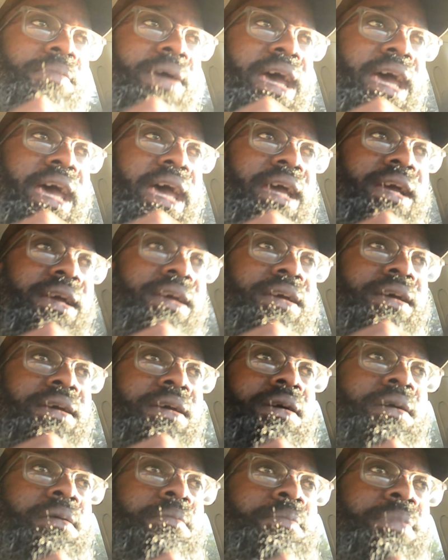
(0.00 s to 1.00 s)
back.
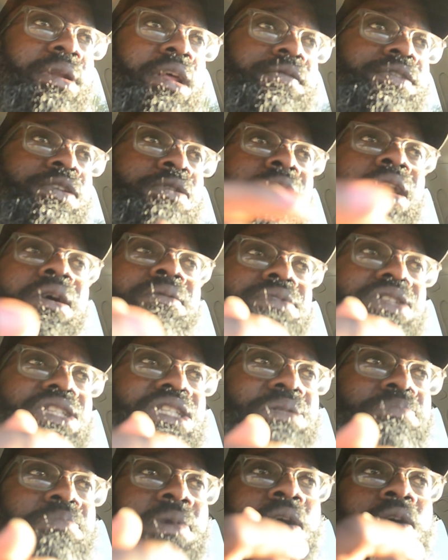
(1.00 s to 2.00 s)
But if you don't
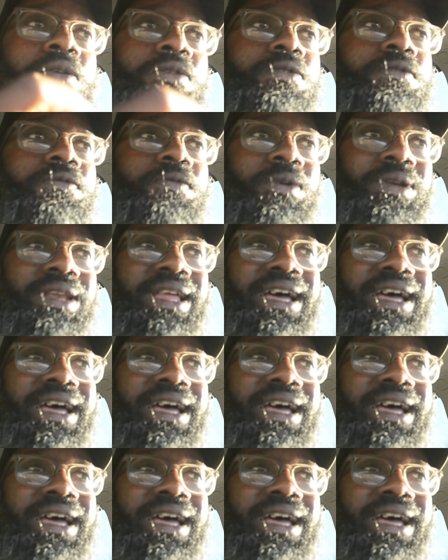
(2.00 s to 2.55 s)
smoke for